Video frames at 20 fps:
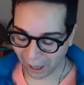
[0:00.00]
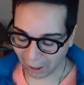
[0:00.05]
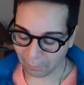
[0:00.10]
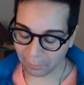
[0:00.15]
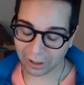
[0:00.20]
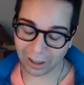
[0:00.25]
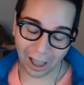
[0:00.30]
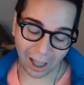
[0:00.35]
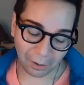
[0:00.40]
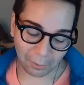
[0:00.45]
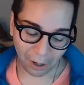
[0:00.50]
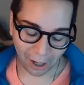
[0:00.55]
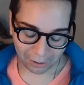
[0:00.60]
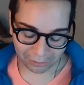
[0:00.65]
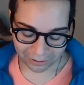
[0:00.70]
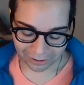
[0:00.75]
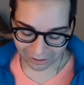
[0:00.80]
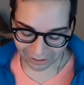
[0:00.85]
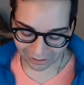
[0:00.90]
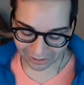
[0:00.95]
I
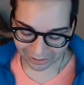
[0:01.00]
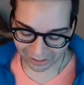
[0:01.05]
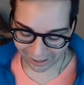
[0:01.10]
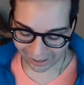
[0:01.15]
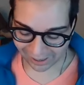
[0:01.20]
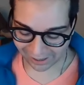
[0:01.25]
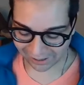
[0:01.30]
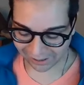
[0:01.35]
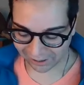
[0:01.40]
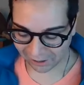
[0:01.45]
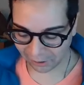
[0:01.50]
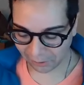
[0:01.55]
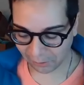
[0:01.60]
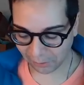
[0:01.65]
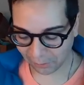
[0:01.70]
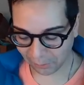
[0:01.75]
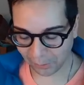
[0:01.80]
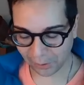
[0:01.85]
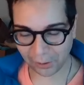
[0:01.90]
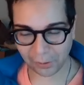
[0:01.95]
was gonna say, you
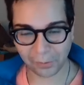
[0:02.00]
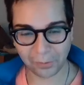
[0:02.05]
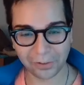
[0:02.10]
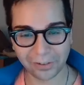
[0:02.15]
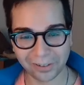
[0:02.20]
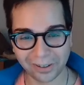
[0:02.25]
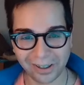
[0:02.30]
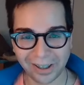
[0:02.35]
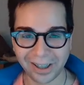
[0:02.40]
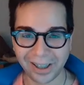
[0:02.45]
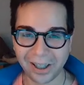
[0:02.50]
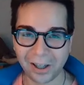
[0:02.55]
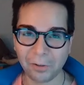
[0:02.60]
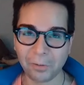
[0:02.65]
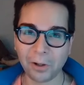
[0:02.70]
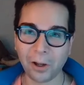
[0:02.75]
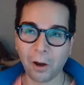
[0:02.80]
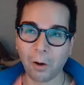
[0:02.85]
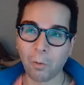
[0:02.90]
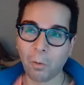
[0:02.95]
know,
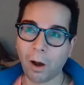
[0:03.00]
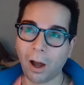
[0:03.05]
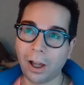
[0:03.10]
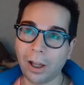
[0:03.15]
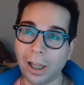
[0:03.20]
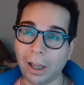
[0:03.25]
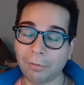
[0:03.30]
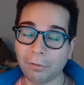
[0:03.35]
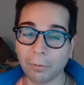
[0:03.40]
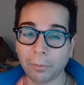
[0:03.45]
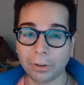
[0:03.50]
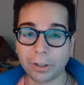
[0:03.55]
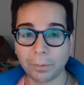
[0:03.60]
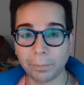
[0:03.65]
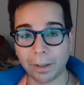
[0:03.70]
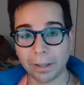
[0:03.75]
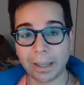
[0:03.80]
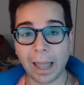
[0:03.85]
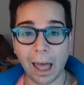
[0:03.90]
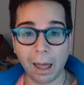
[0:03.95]
we all want everyone to
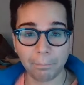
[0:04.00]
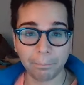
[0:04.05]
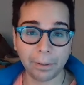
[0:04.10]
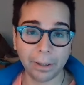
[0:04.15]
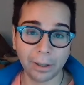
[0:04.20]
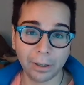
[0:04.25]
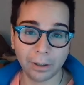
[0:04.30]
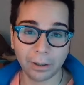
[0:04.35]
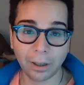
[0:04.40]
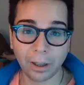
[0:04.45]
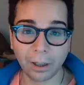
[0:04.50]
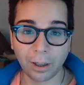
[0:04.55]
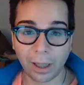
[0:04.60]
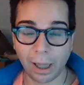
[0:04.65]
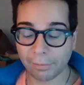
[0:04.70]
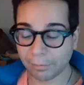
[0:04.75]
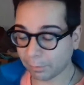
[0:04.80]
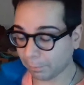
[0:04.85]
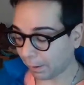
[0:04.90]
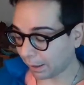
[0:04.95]
be as happy,
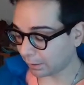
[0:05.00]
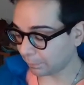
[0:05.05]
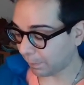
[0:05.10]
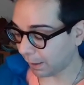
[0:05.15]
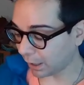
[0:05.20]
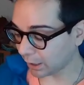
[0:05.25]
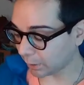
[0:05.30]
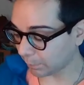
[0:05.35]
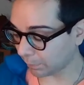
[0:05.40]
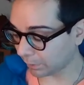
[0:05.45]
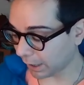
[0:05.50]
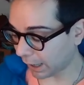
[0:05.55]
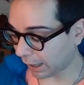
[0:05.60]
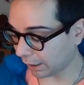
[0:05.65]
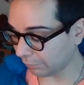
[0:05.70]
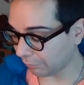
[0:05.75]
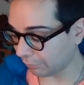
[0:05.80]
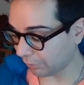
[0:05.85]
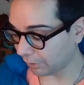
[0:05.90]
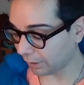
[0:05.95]
have the best possible
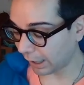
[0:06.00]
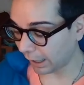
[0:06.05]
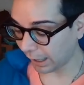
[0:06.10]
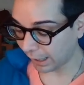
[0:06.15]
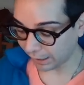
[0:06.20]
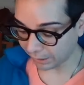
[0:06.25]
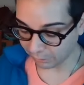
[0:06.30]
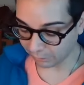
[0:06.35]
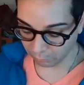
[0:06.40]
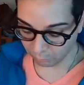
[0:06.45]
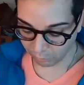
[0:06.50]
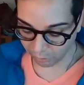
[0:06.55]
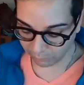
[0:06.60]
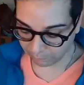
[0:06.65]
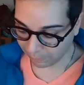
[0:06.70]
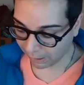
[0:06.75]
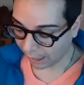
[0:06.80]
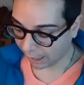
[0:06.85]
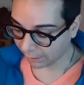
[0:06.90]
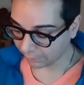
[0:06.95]
life, and the
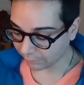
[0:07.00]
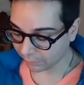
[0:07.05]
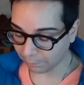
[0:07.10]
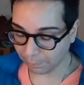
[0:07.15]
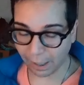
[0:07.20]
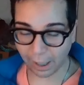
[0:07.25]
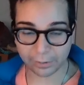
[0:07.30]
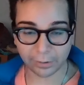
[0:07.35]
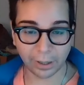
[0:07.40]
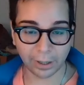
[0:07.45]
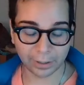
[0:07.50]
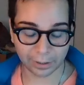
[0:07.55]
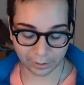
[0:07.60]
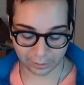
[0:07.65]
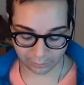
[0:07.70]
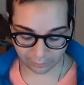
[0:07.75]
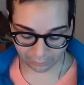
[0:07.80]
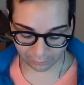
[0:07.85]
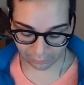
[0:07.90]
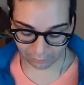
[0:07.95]
path
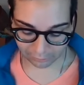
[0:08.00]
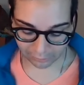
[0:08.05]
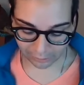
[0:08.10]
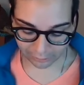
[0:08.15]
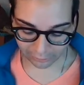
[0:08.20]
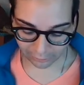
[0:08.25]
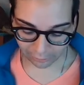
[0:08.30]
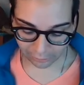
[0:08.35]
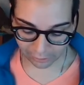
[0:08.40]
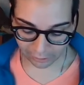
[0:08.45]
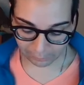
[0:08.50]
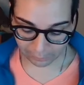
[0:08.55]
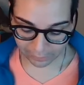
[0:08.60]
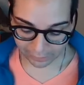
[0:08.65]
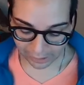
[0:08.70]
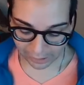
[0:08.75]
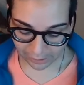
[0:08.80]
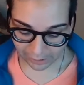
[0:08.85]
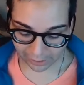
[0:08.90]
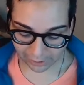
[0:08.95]
that's, you know, that they're gonna be
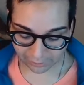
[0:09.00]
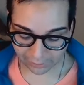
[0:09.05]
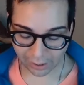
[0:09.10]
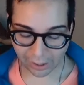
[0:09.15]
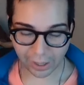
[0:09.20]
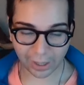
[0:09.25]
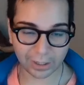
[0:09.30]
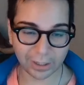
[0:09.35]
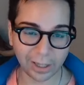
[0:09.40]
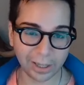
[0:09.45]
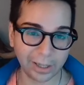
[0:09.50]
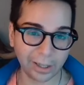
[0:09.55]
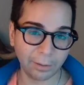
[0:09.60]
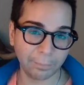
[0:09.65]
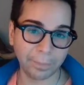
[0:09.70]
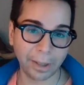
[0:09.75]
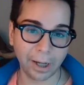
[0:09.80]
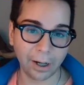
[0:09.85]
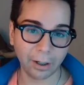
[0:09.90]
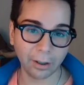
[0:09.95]
taking is leading
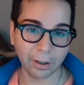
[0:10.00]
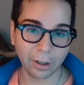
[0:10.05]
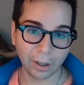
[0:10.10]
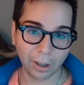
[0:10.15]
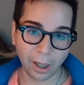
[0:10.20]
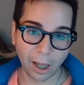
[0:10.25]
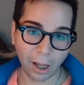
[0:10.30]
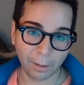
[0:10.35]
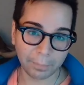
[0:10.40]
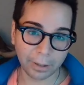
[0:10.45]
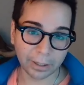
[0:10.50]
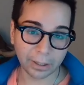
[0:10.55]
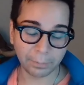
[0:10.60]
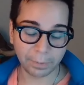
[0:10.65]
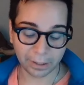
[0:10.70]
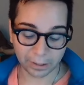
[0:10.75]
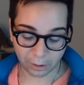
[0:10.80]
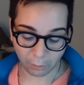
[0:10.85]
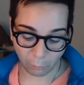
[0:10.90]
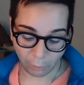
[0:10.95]
them there. Doesn't
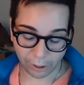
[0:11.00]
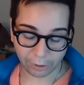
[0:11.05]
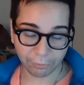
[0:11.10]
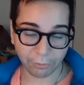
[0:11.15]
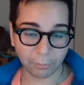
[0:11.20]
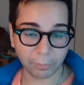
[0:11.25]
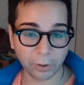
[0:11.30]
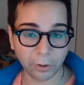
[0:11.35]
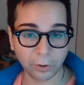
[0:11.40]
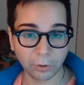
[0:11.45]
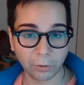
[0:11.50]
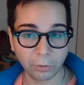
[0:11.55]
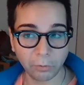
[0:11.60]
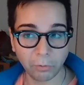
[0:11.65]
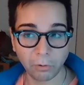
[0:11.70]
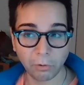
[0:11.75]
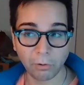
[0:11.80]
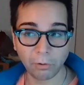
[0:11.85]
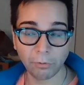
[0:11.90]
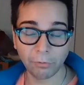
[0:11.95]
mean it's away from
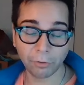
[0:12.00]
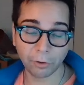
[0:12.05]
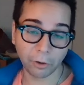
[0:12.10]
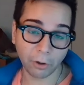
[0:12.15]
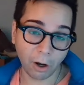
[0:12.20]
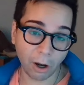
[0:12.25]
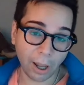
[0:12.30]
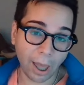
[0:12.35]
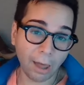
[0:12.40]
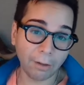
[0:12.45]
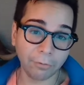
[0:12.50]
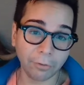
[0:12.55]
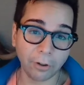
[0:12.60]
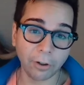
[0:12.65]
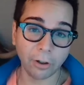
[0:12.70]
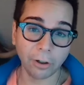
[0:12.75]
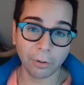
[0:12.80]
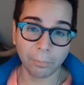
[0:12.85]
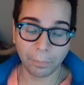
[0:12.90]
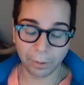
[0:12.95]
you
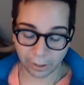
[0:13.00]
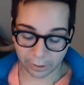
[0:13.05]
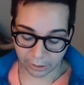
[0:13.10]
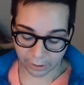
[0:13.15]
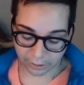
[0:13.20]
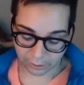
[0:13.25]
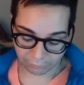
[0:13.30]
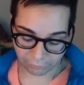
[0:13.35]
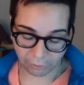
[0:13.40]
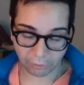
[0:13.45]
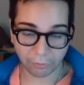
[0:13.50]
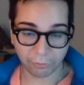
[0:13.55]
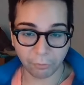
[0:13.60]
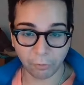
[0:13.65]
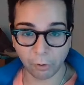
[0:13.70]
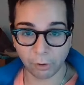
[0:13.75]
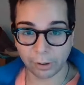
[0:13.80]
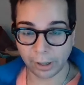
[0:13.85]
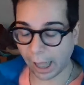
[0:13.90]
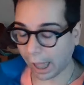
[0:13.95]
forever, but it does feel
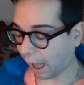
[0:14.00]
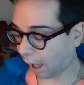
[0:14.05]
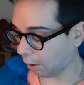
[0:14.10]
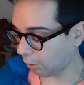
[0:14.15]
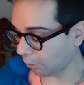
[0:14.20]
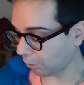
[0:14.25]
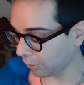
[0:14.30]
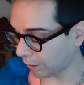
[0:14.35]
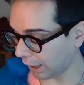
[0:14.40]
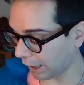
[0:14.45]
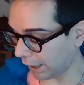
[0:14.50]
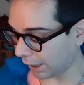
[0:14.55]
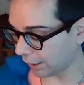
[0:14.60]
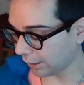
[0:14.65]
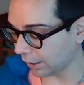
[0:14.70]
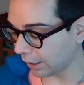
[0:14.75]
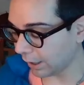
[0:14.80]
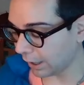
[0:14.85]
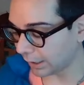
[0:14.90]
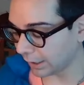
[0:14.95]
for now.
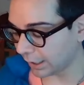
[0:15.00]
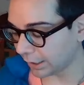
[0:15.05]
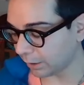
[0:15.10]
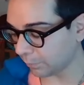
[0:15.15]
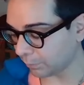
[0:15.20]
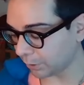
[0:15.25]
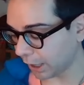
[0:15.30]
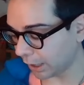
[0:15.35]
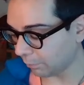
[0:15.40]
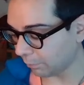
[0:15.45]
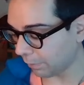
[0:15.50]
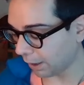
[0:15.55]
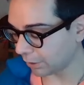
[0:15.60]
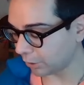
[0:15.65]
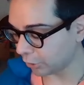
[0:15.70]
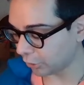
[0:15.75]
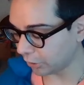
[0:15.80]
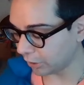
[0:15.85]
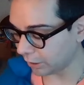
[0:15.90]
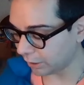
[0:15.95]
Okay, let's get some channel
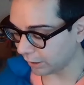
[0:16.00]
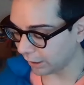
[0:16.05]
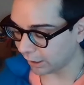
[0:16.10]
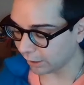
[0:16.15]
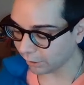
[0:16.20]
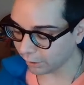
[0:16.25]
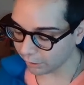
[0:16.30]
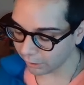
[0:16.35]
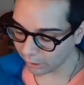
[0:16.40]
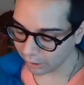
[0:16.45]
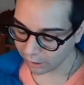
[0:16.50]
messages here.